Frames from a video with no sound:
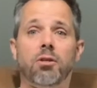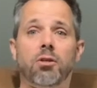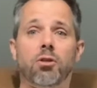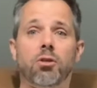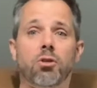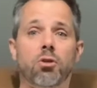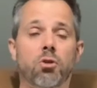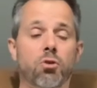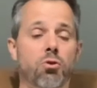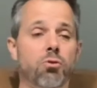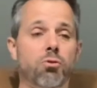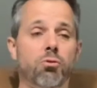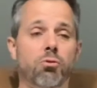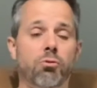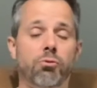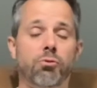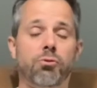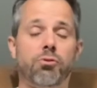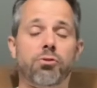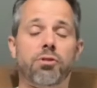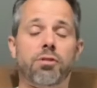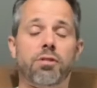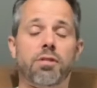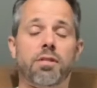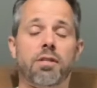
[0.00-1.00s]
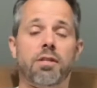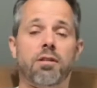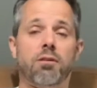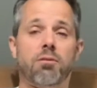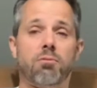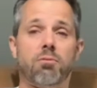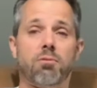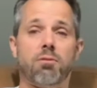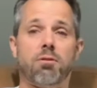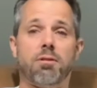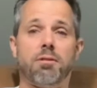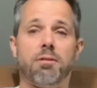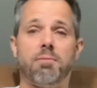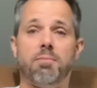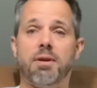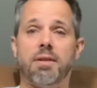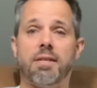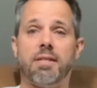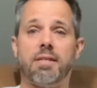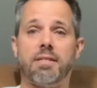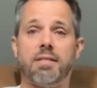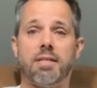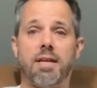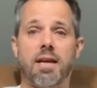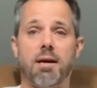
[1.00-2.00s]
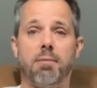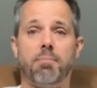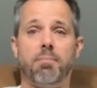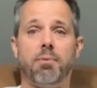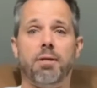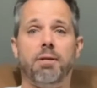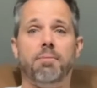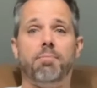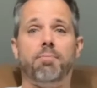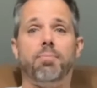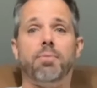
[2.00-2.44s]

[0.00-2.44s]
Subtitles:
use in order to make this happen.